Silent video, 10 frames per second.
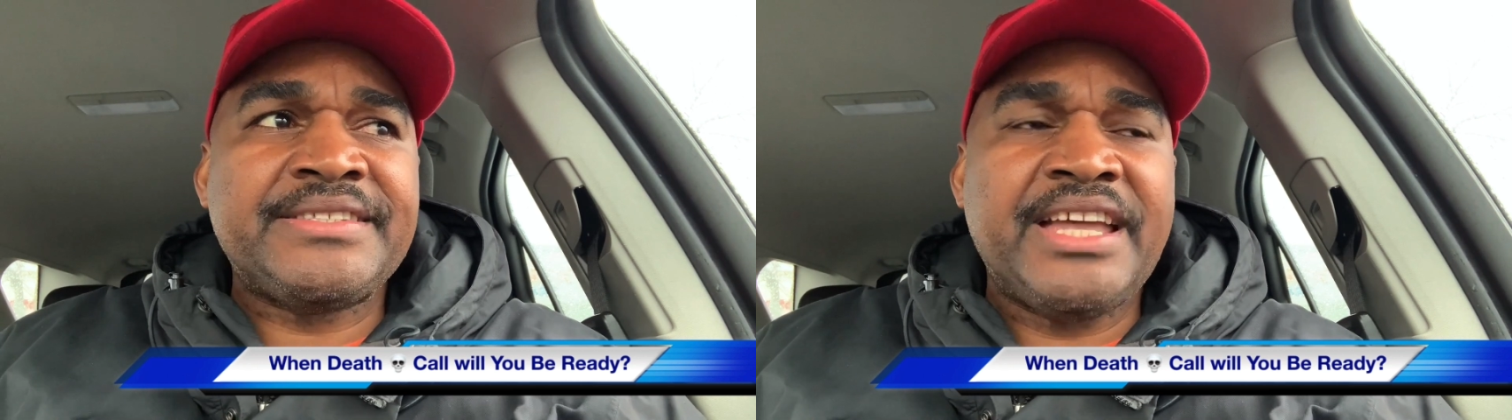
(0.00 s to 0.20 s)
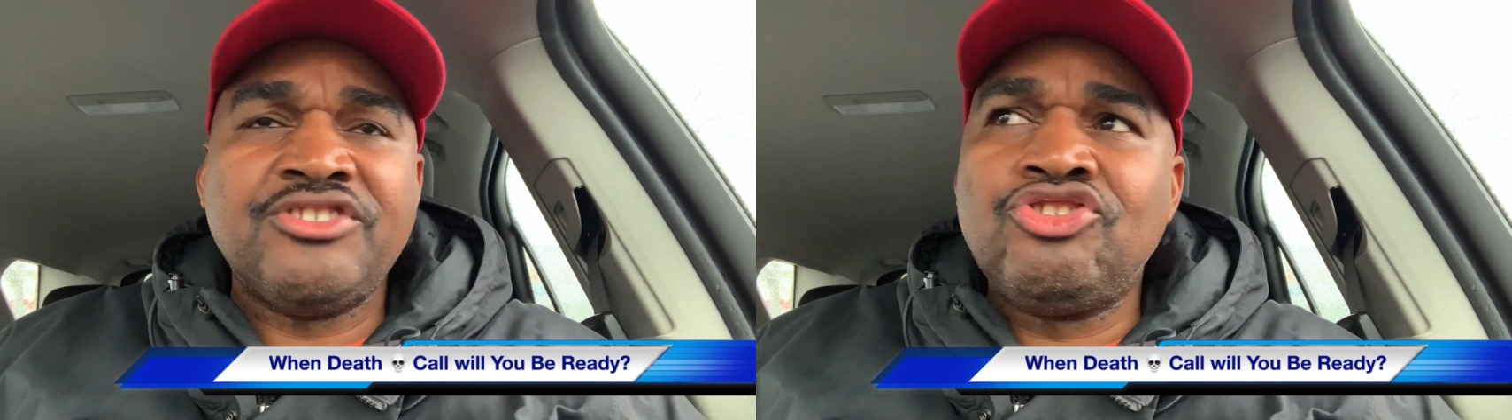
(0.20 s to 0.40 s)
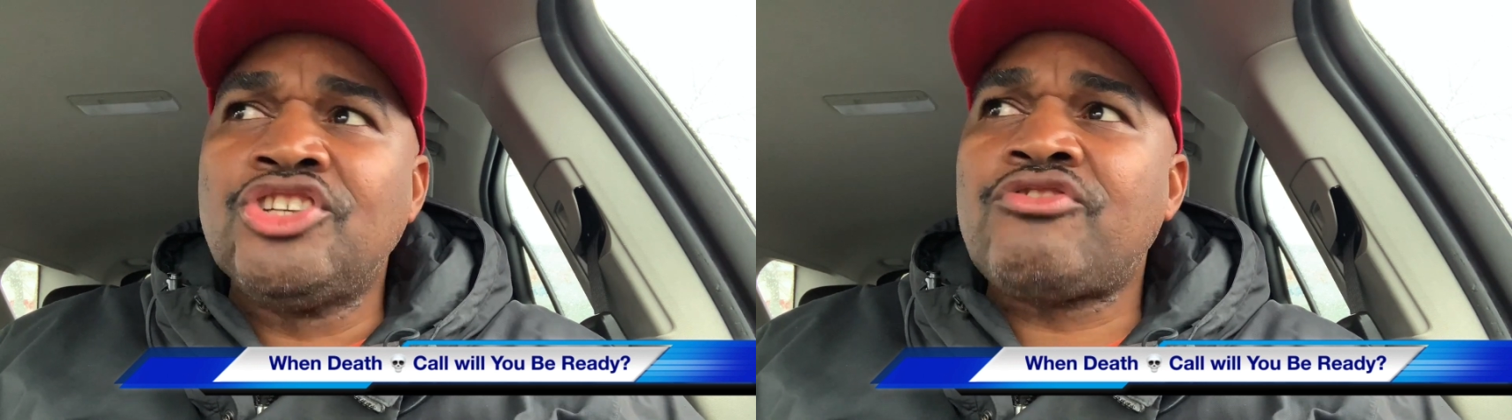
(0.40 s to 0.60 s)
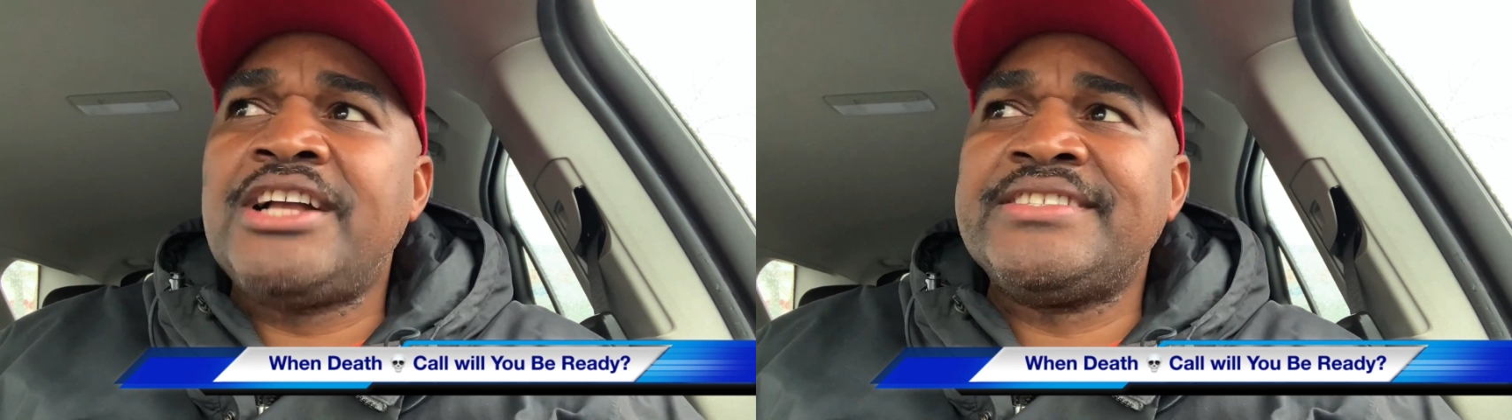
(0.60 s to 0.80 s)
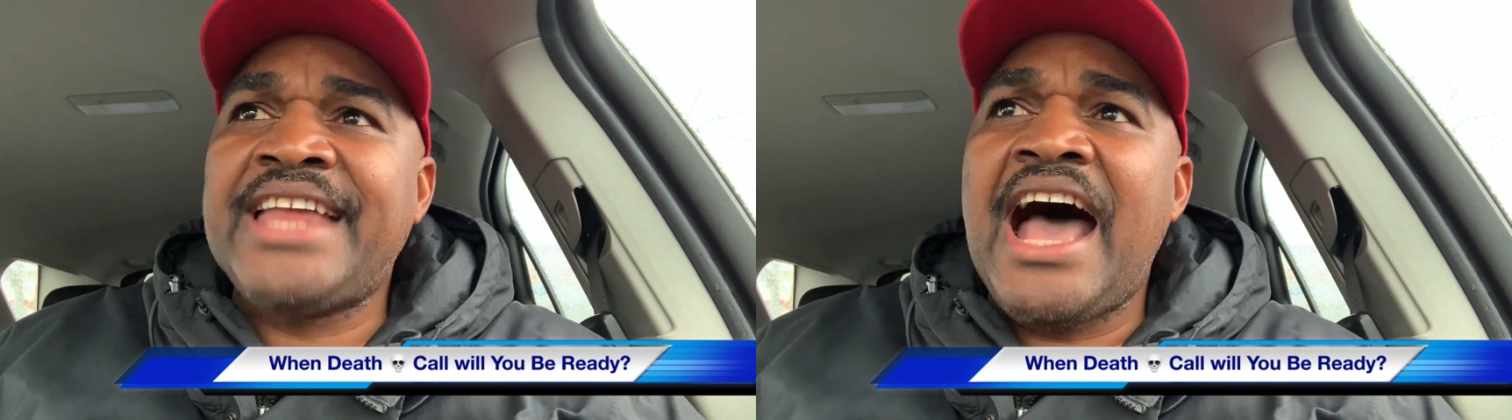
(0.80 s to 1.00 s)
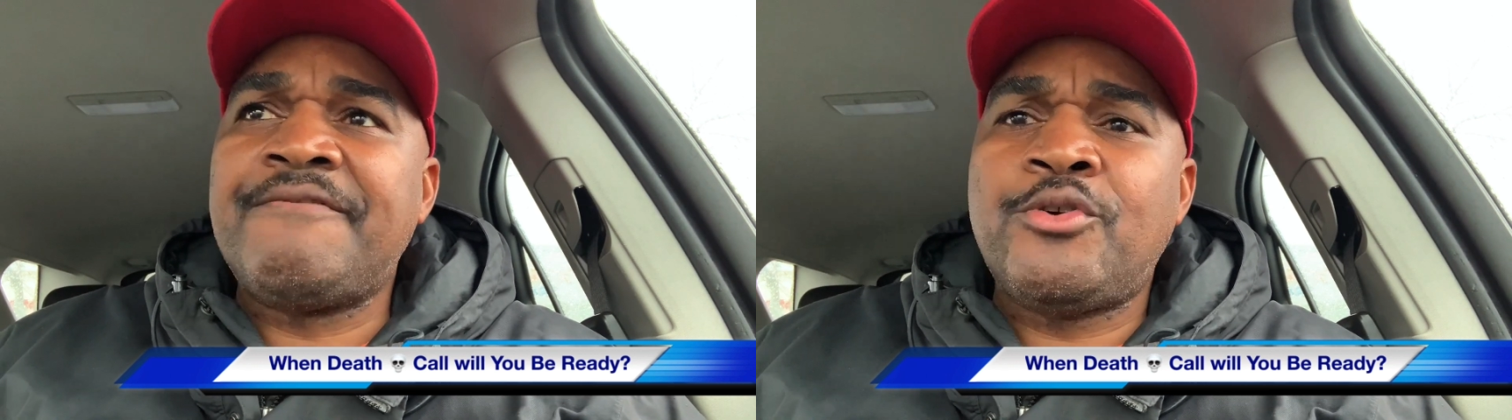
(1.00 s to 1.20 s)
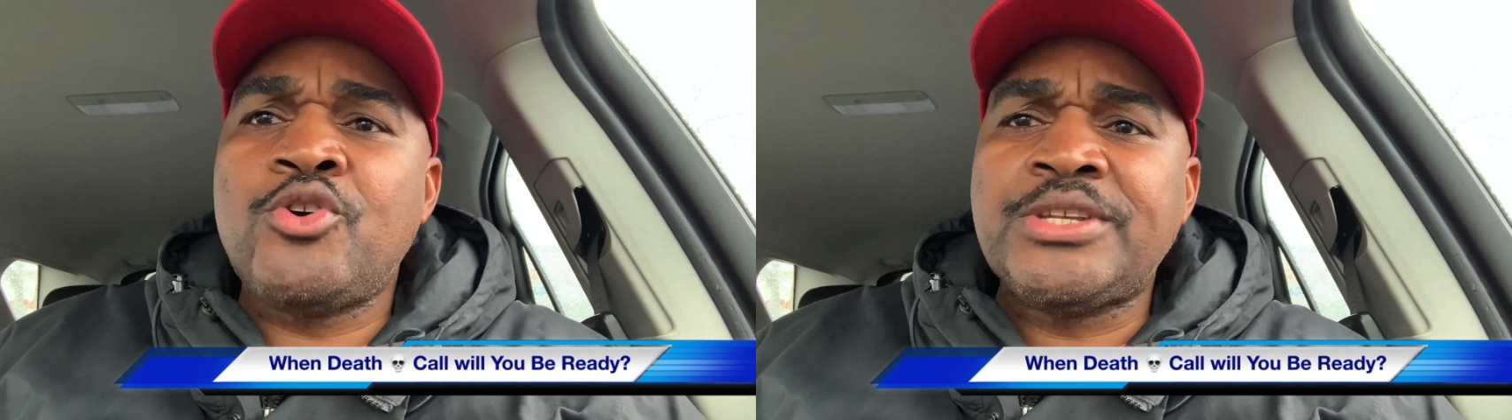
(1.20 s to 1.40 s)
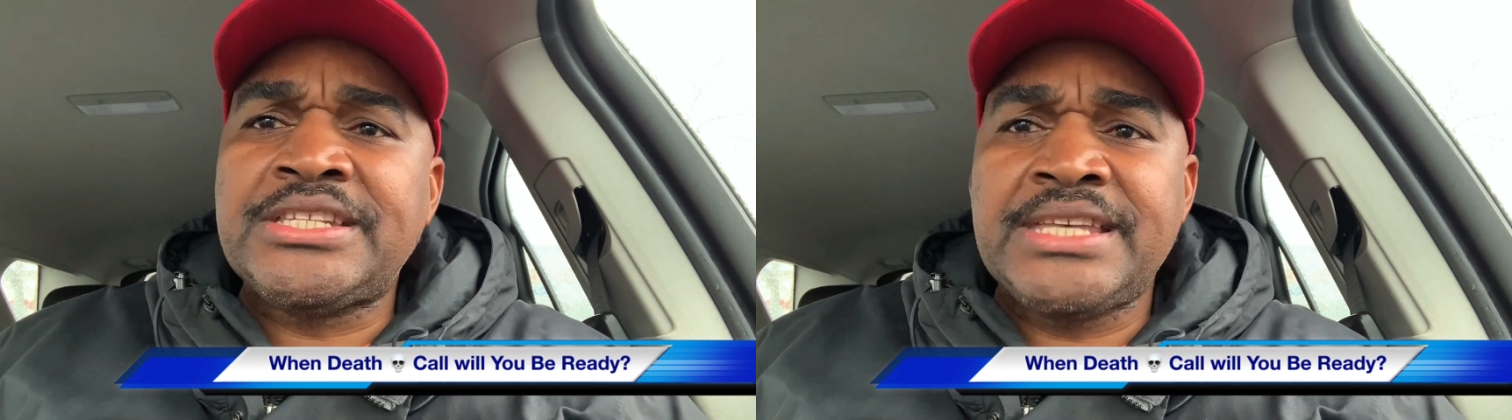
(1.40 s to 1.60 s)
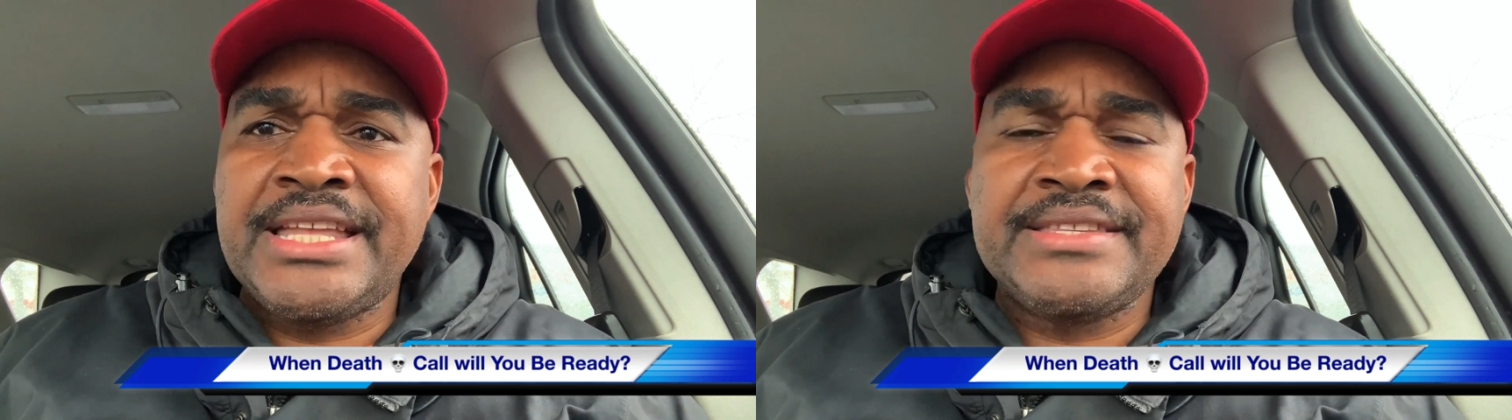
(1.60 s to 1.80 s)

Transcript: that Jesus Christ died for your sins.